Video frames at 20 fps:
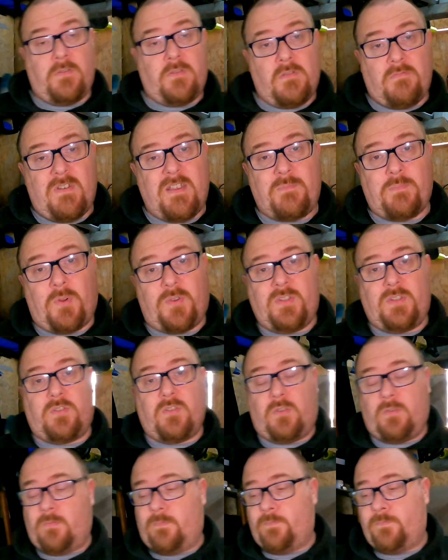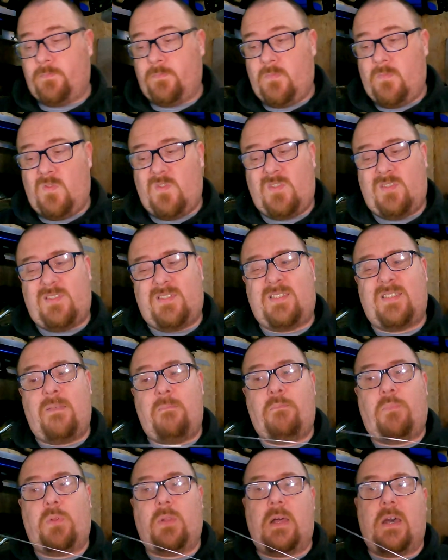your rig body done.
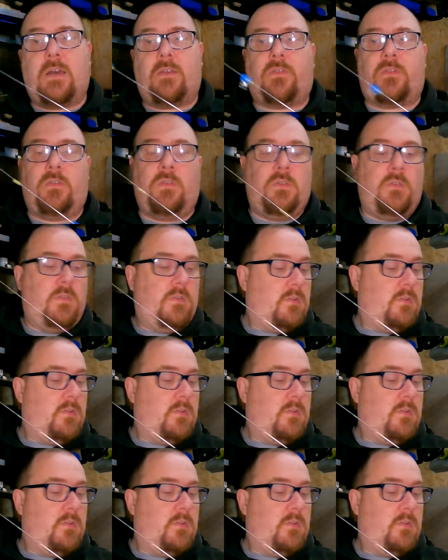Simple as.